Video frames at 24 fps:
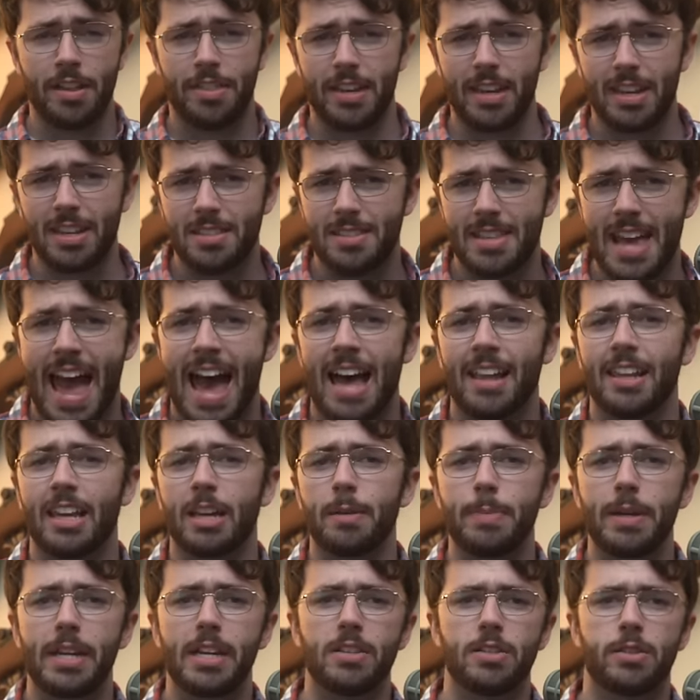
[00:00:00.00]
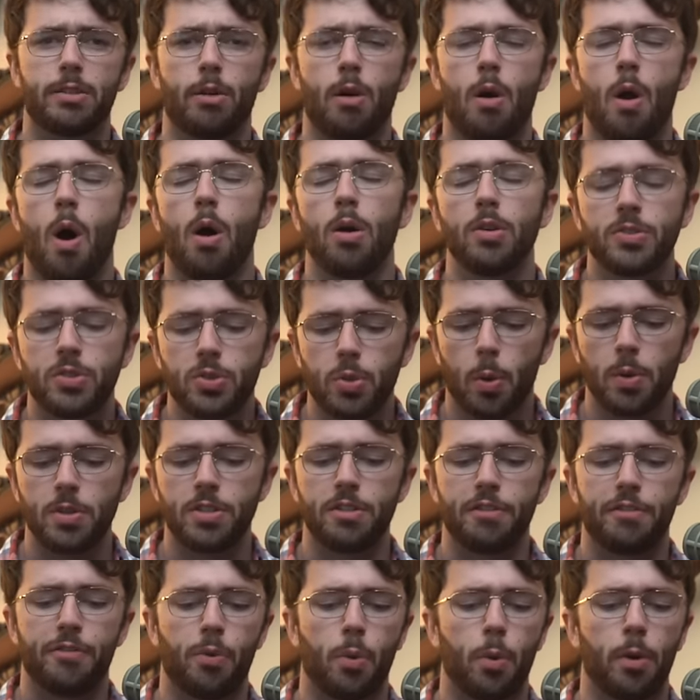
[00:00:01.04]
think, is that like because there are all sorts
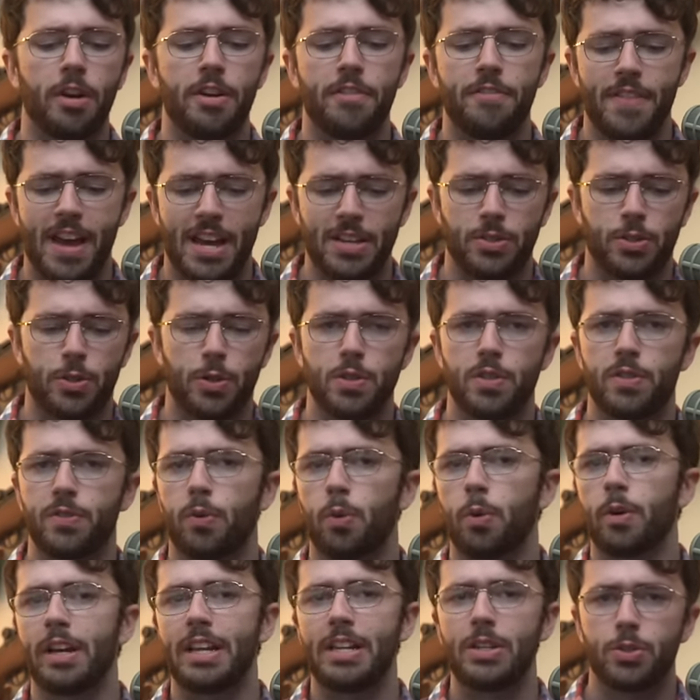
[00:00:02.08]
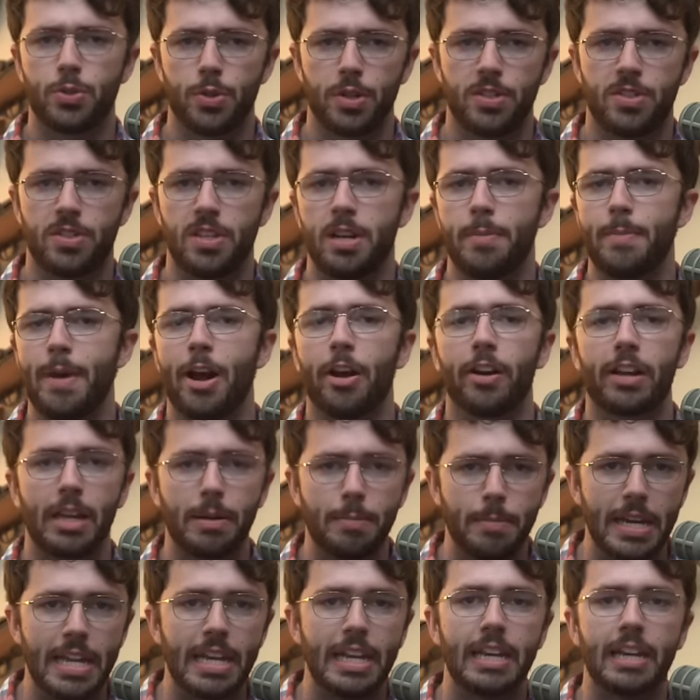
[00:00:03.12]
of foreign investors, foreign interests in
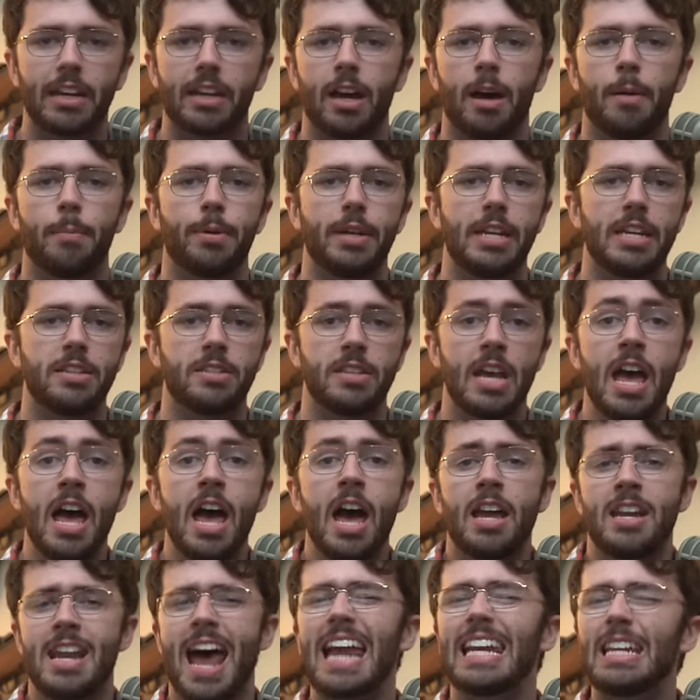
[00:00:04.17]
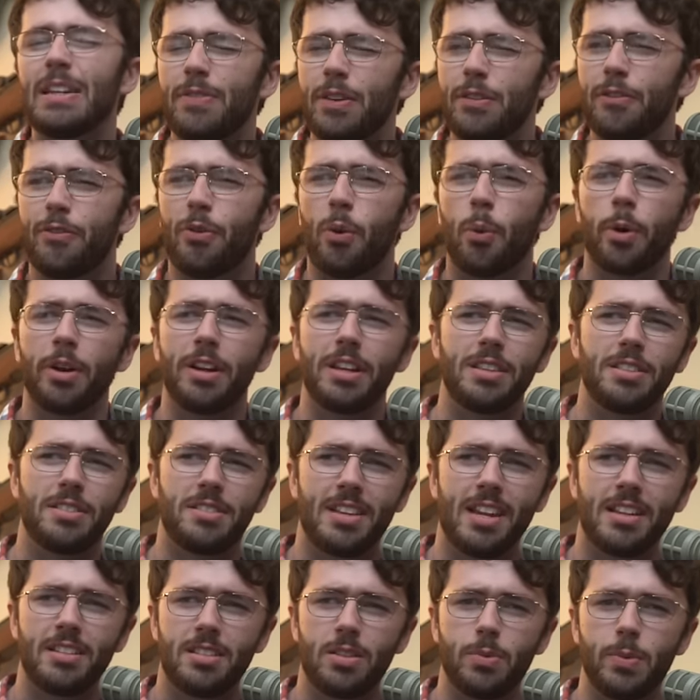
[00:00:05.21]
American media companies, not even foreign in the
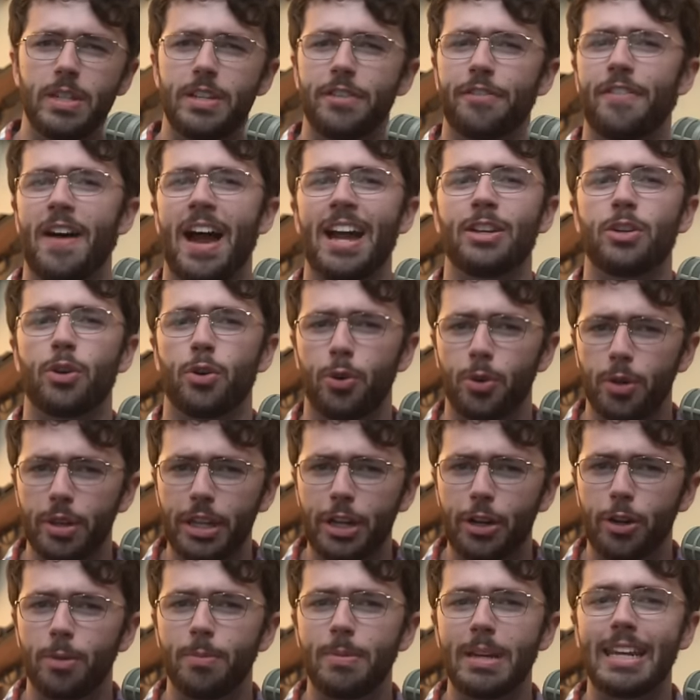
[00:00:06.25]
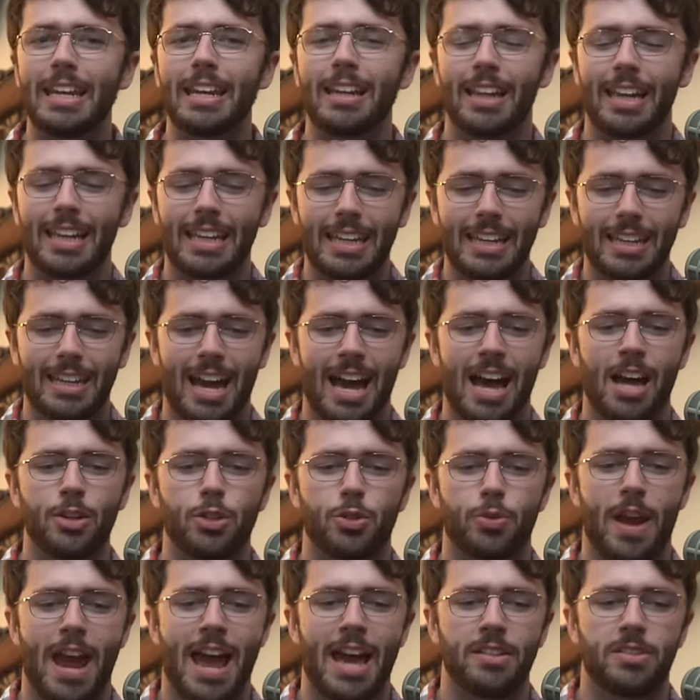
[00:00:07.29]
sense that we defined earlier, meaning like in
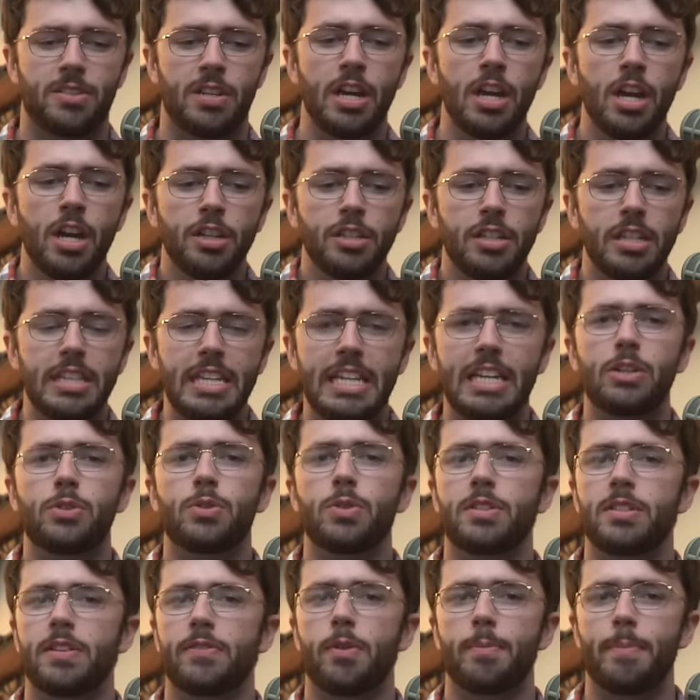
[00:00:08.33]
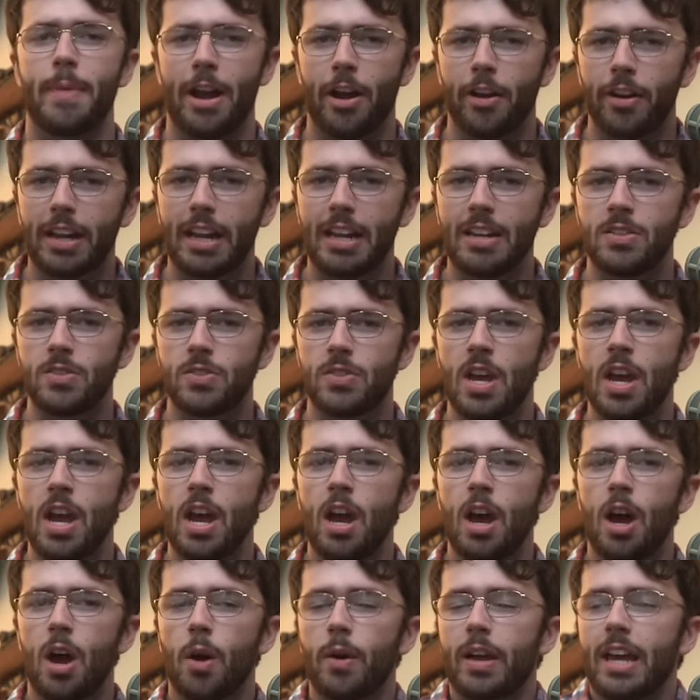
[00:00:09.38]
contrast to the interests of Americans,
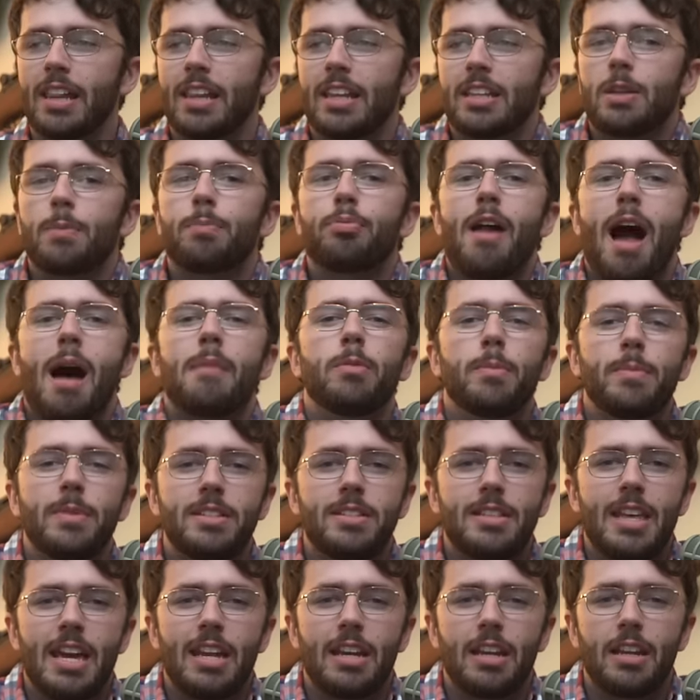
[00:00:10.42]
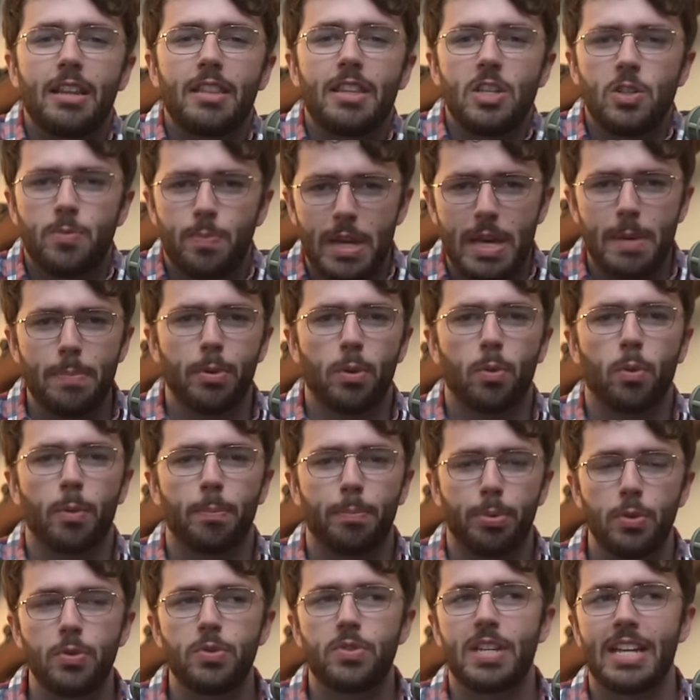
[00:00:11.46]
Okay, like the problem is that these people were
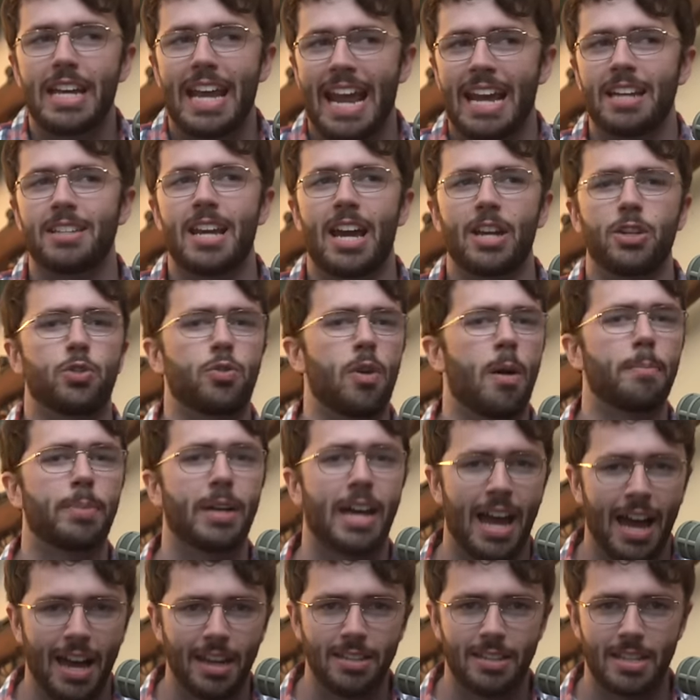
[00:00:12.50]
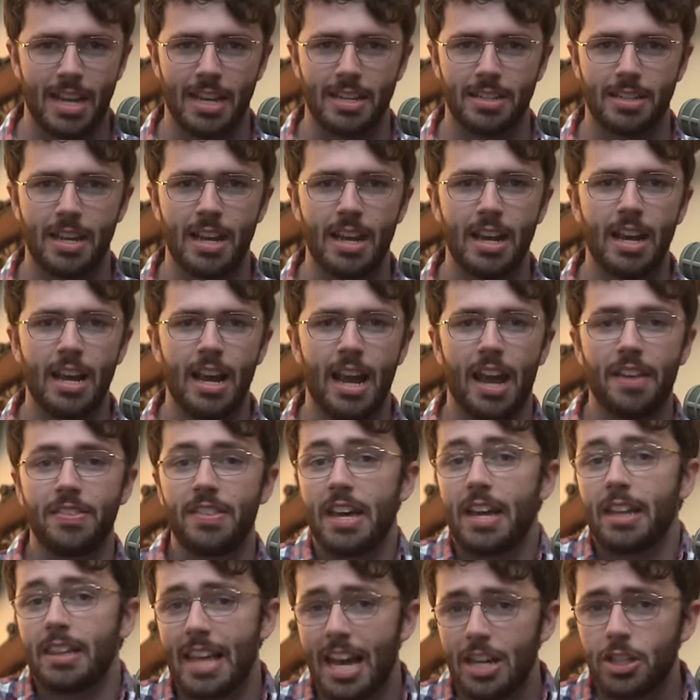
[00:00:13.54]
boosting anti Trump content and
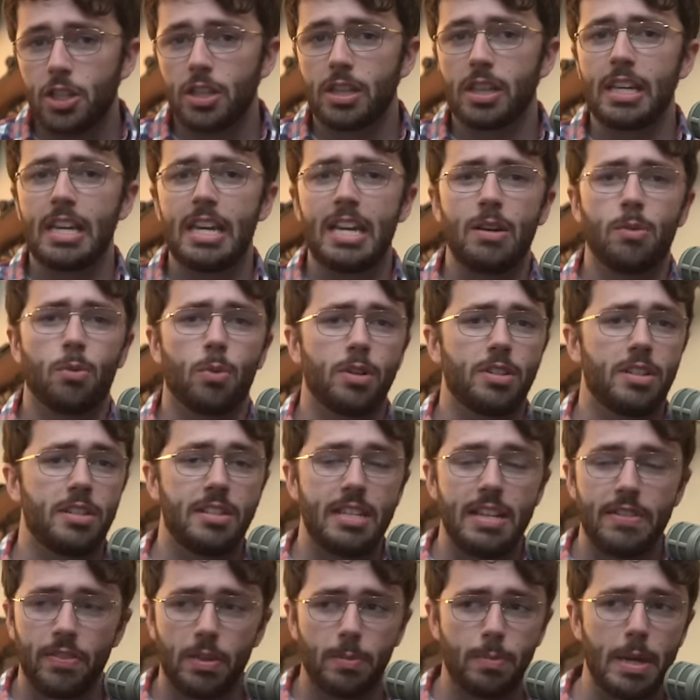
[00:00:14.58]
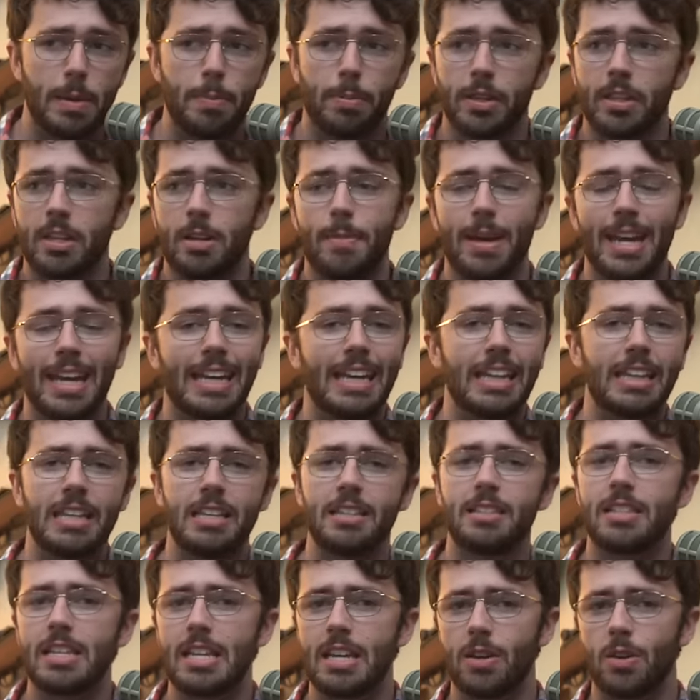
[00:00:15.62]
they allegedly were deceiving people into making
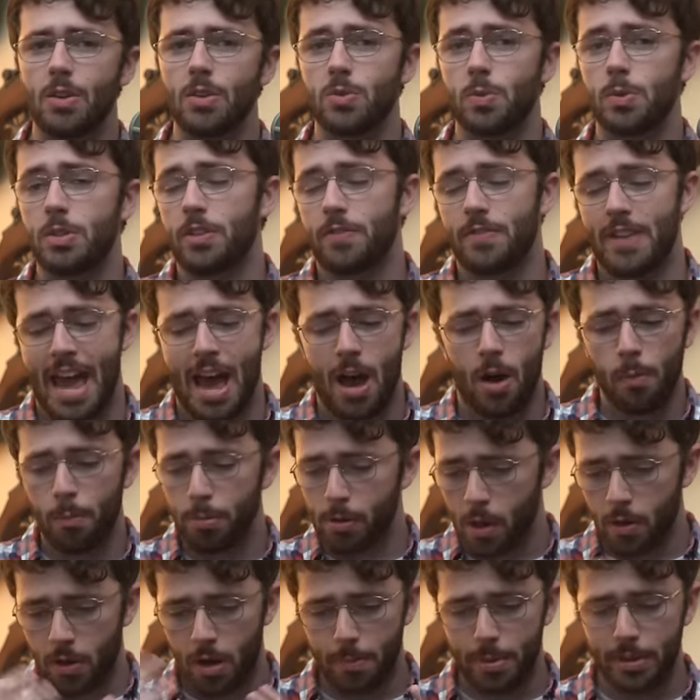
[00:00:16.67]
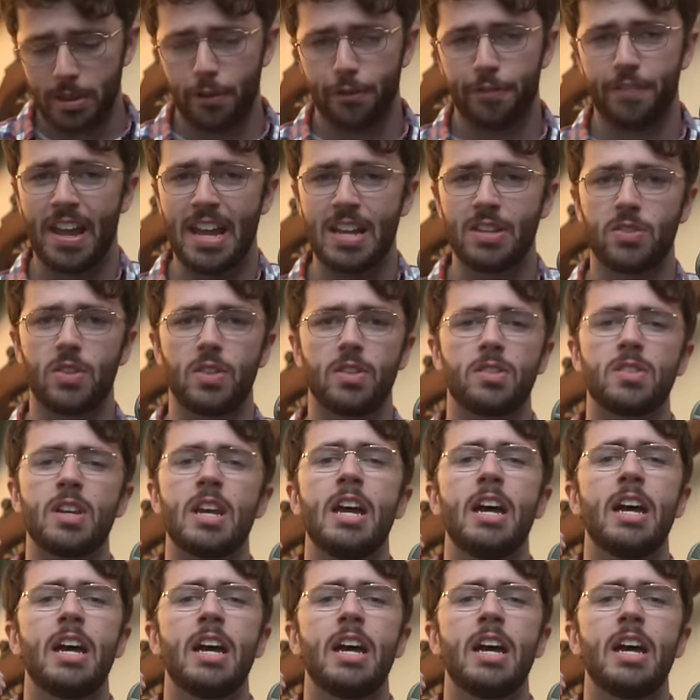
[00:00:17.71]
these deals, which have now blown up in their faces.